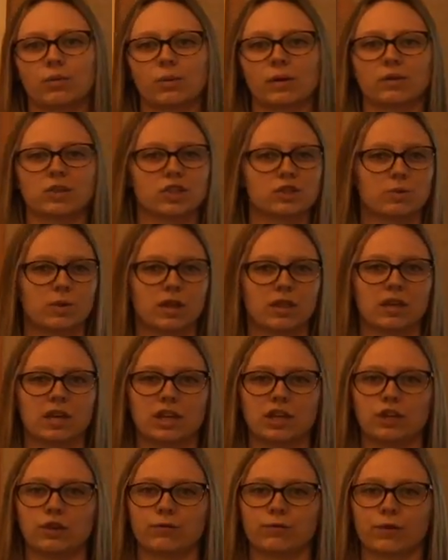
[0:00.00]
we just want to
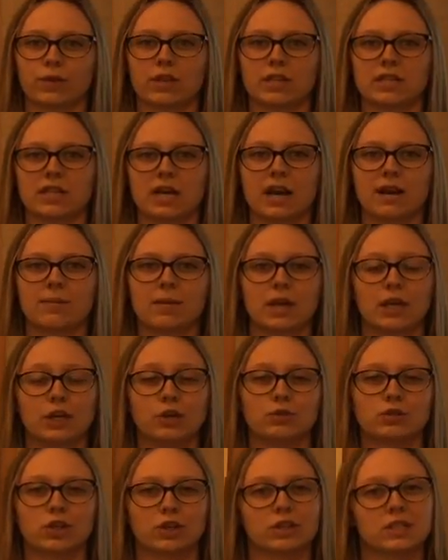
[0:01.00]
thank you for the time that
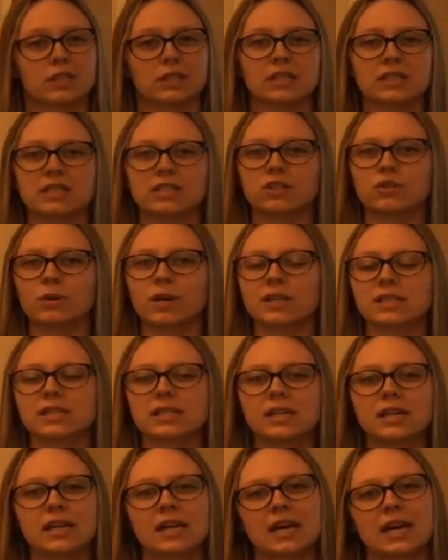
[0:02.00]
you took to listen to us,
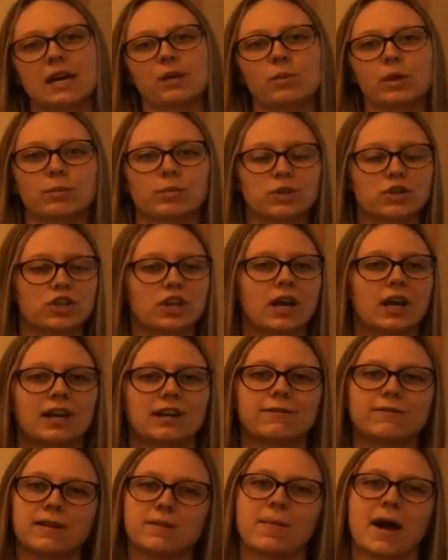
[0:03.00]
and we appreciate
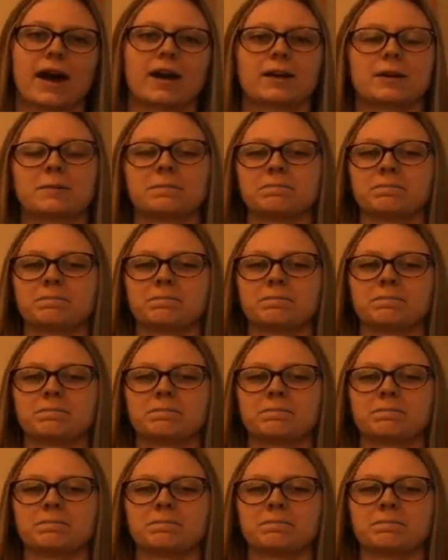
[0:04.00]
any feedback.